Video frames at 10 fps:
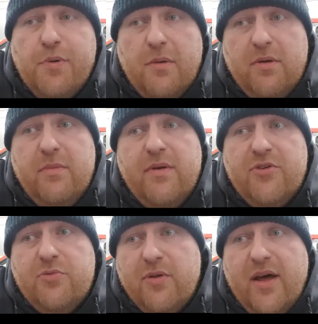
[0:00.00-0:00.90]
problem
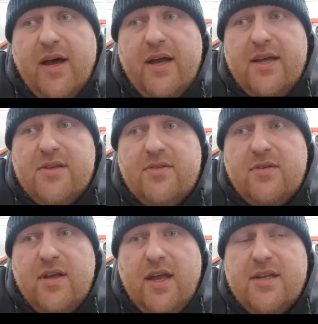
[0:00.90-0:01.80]
is with that
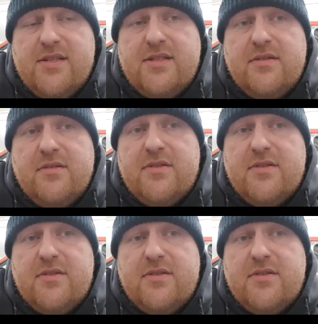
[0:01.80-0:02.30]
is it's